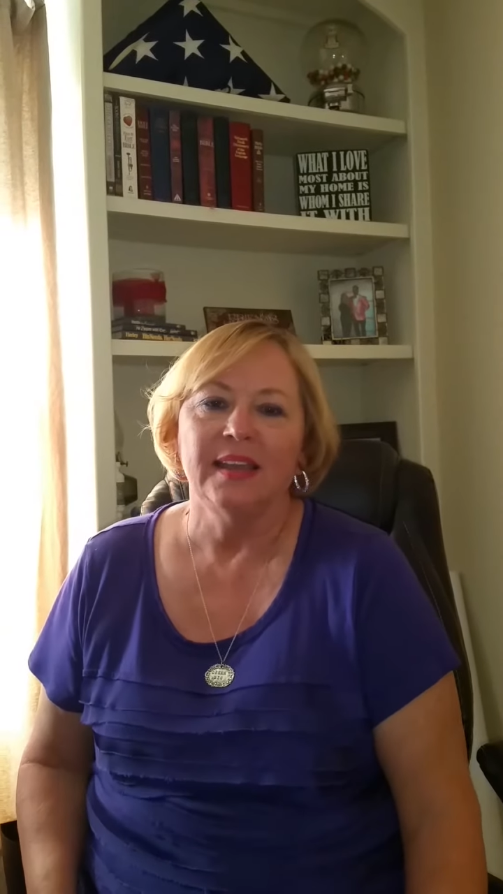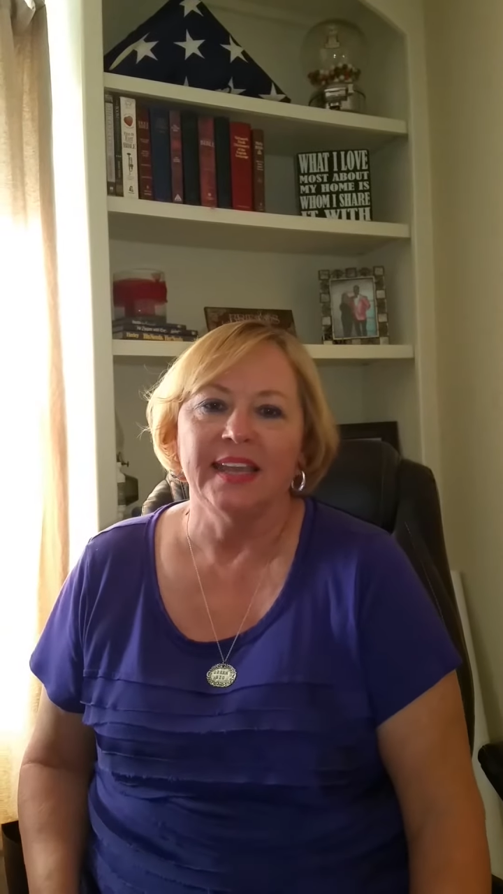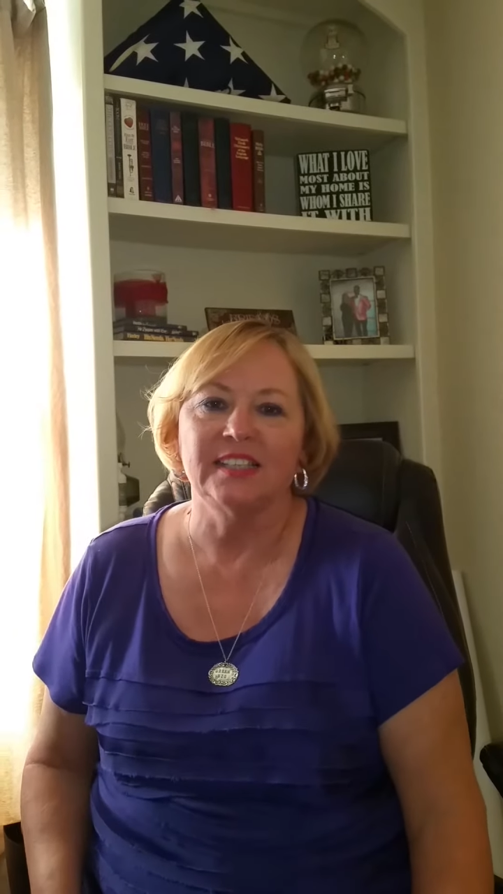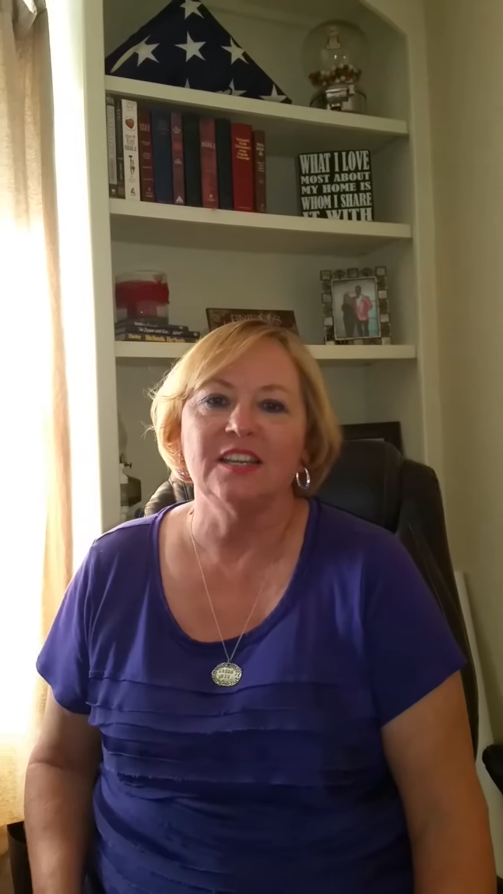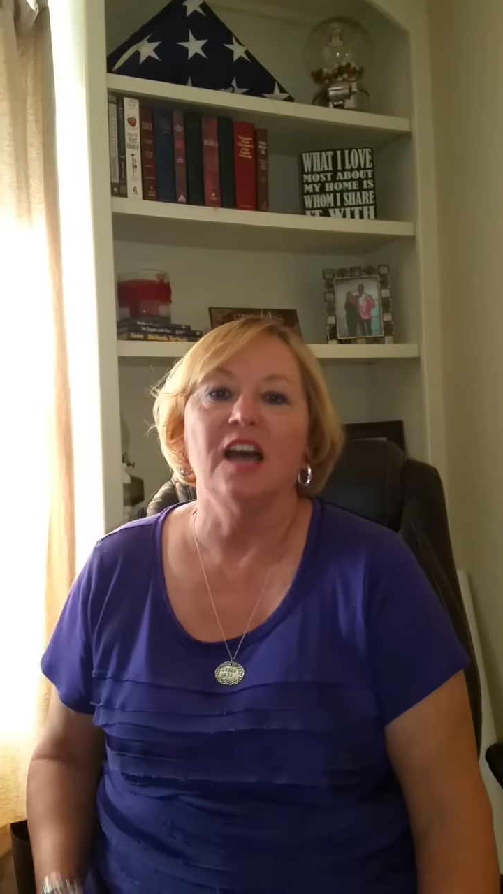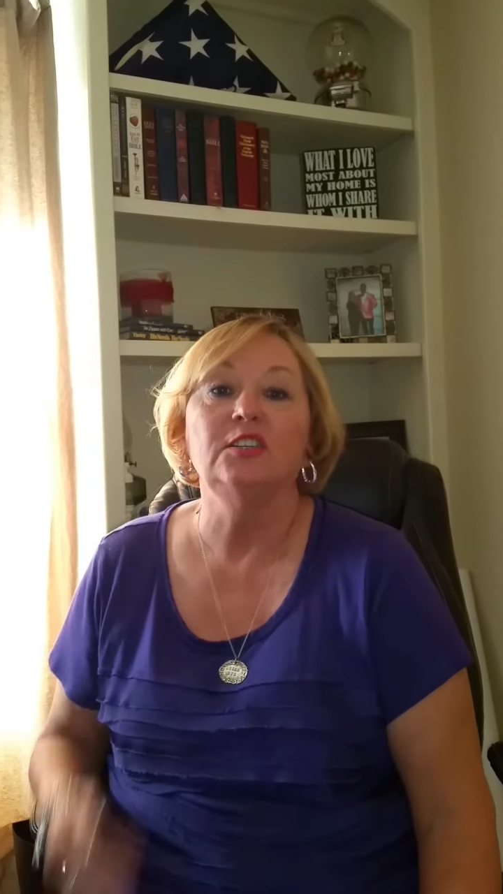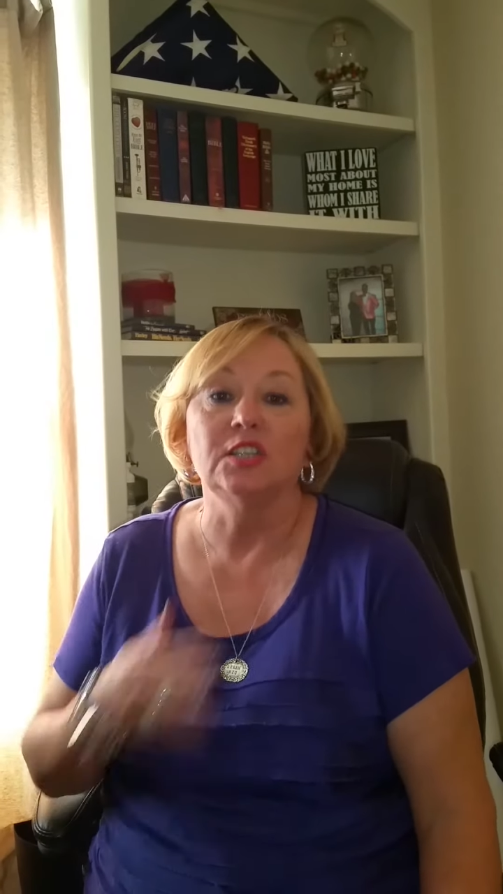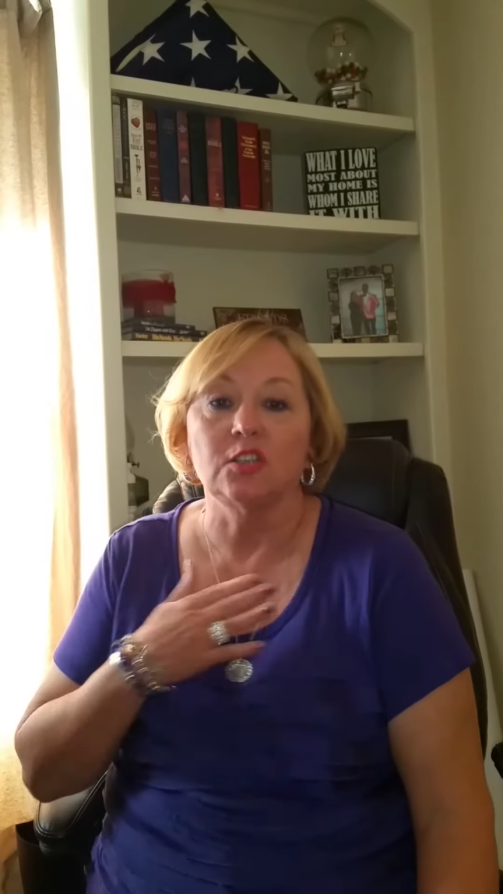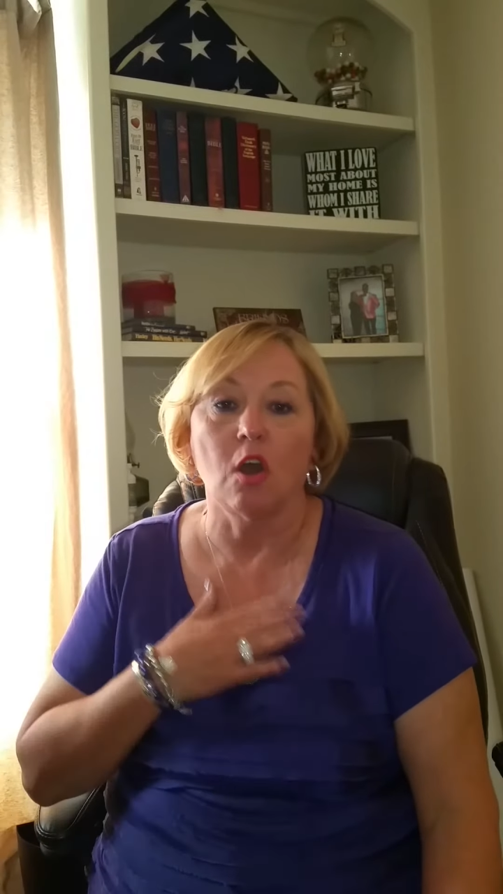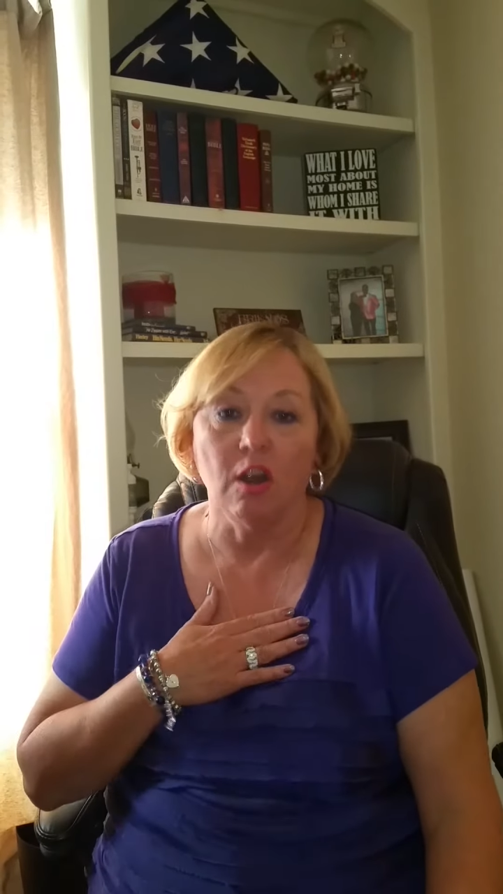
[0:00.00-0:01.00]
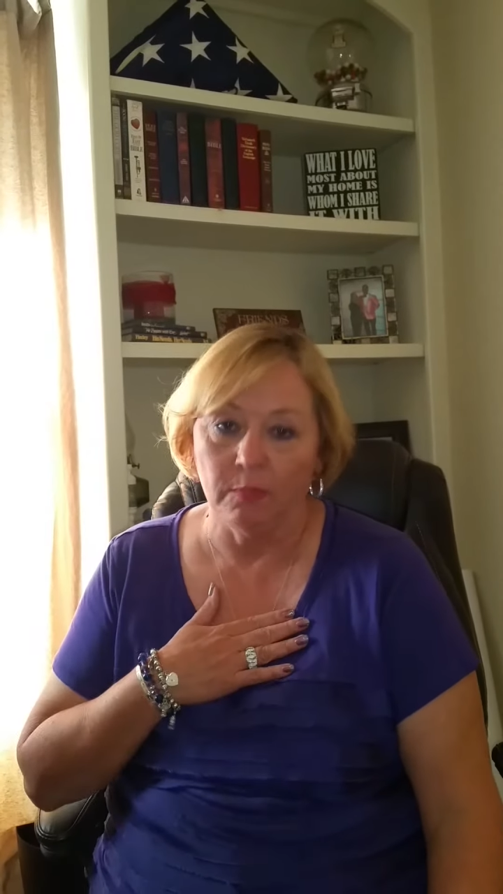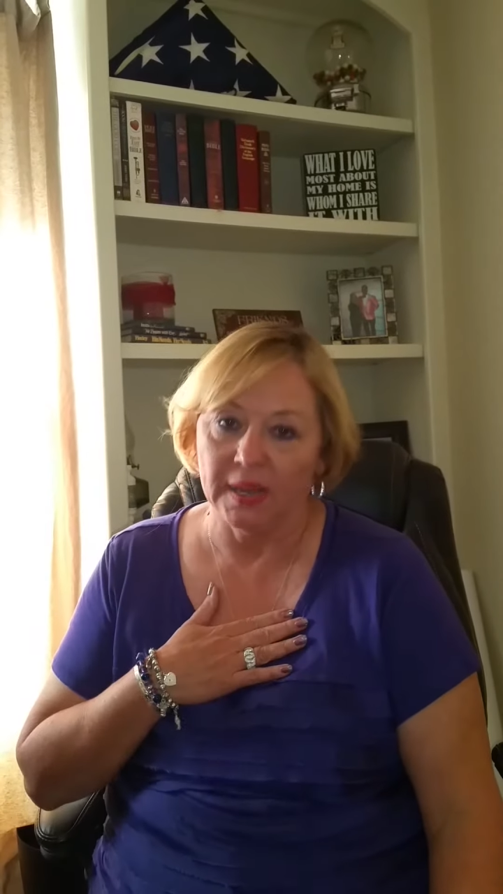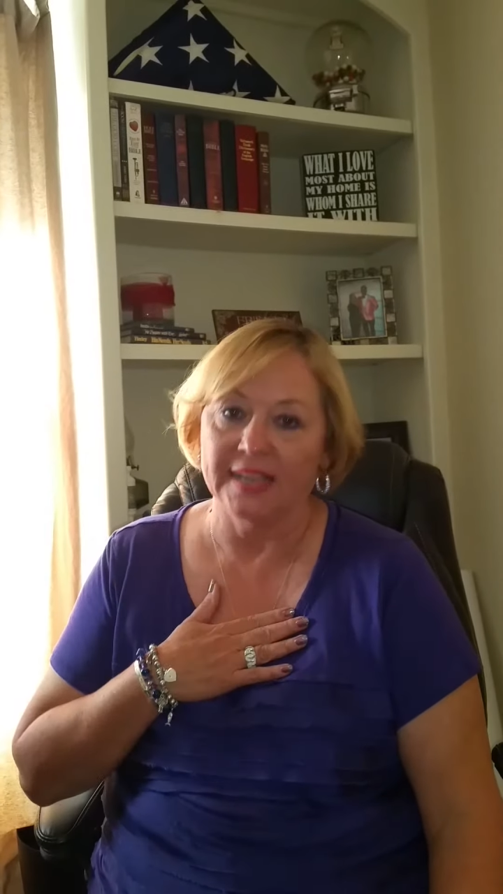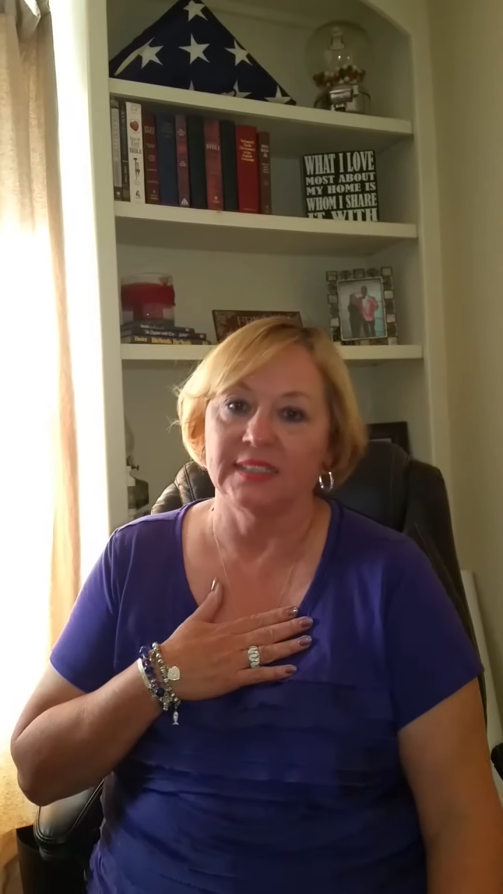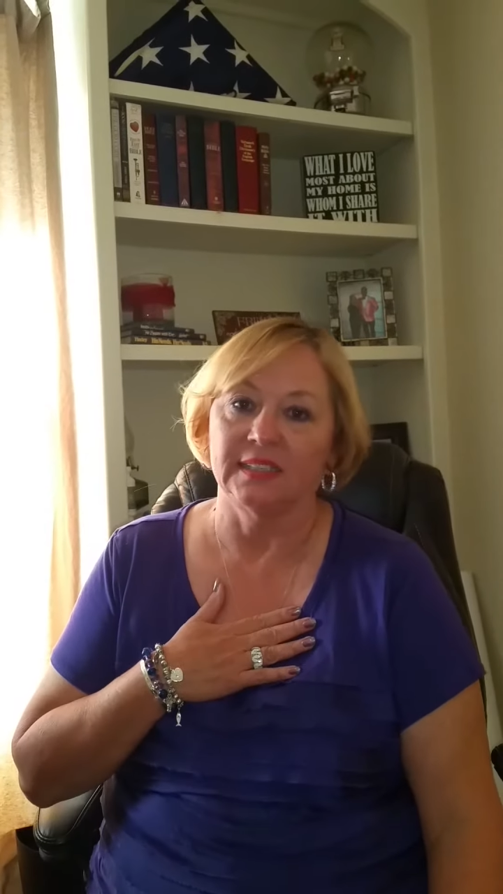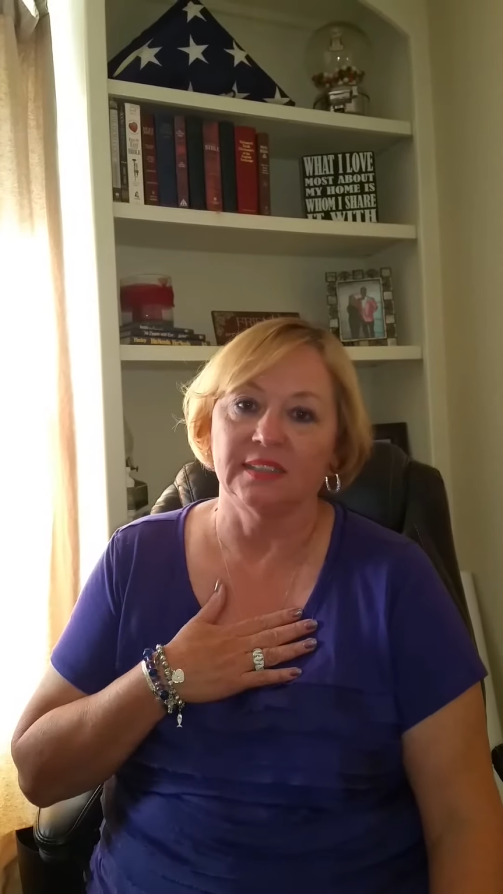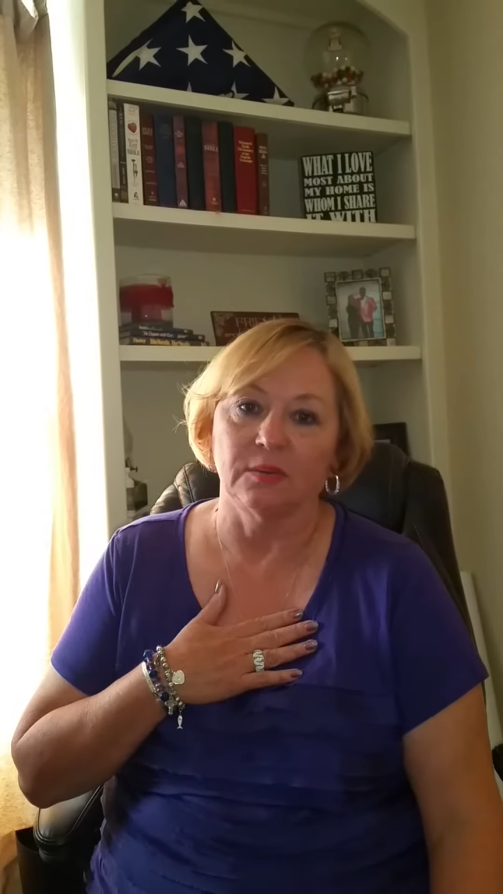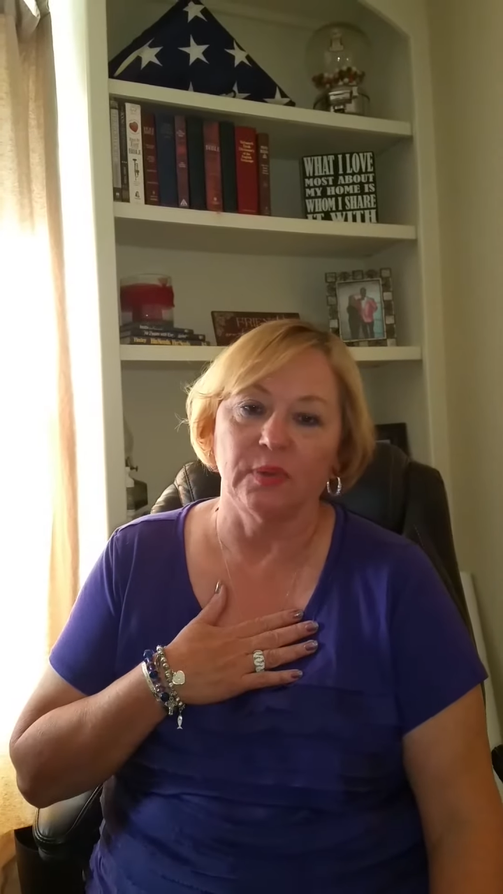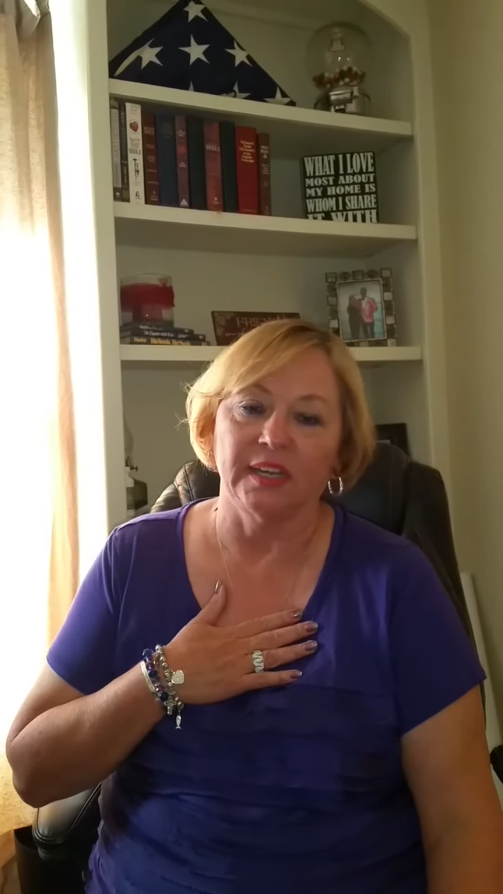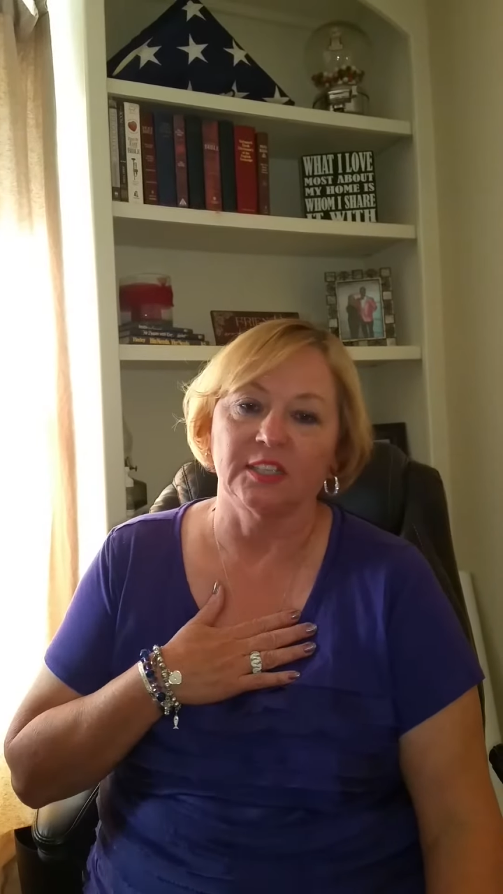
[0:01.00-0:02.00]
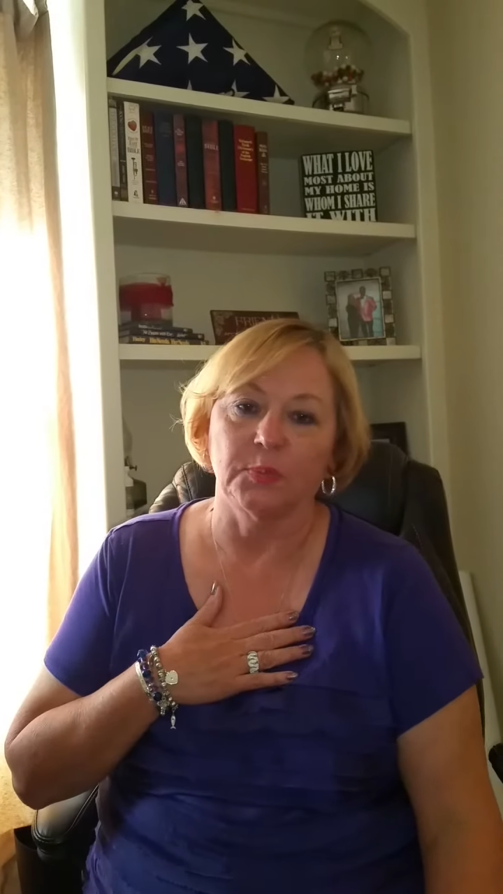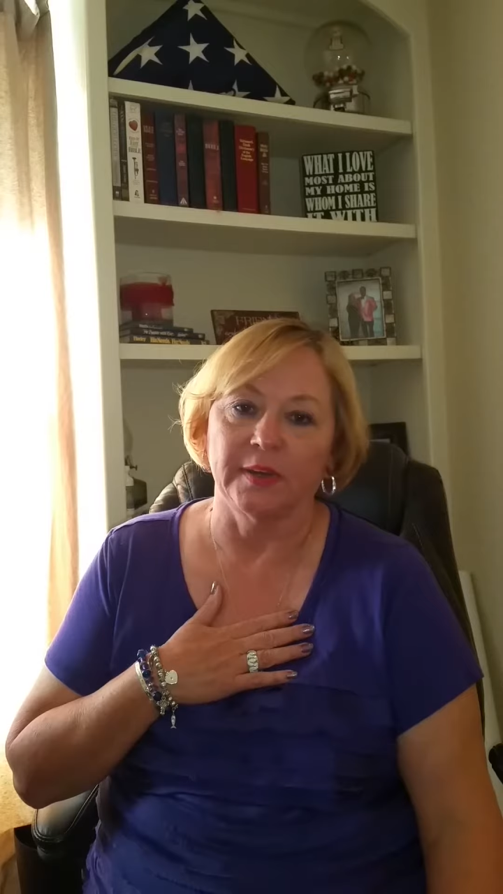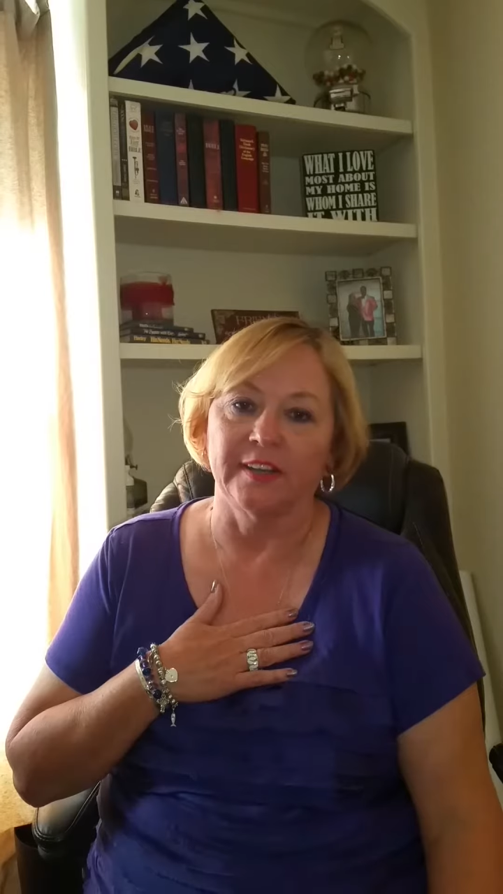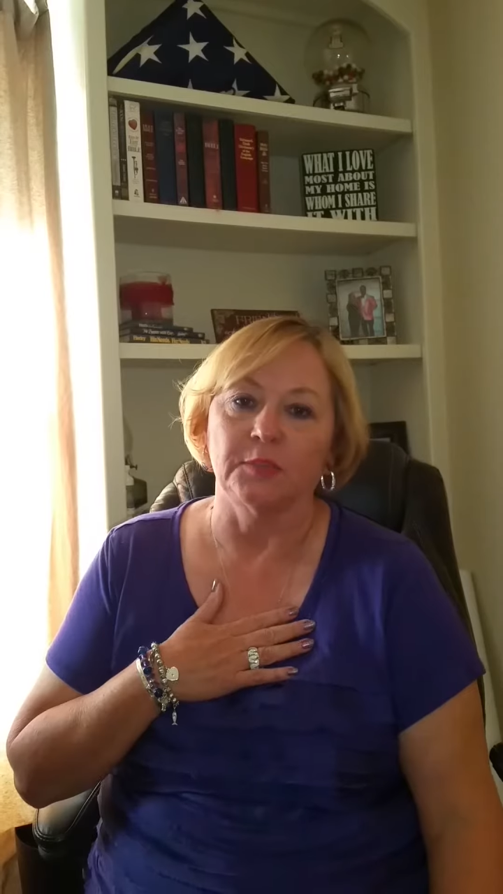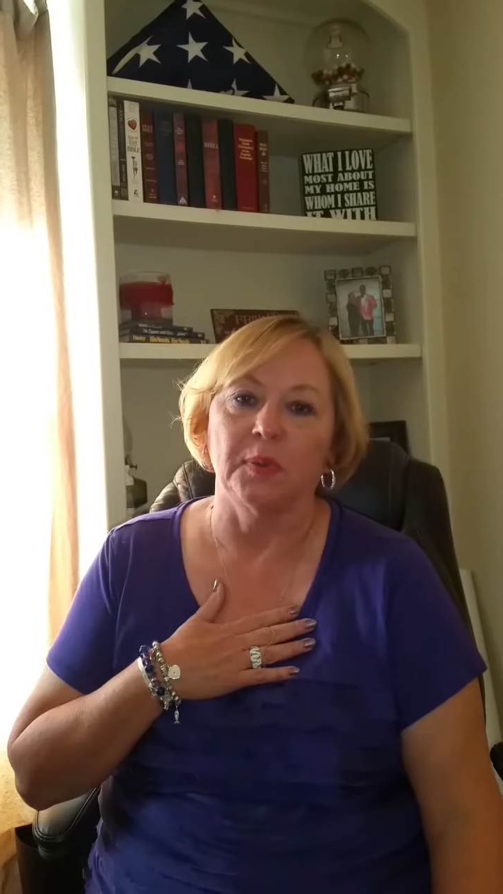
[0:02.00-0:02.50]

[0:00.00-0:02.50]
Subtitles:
it's not just our blessings that we experience,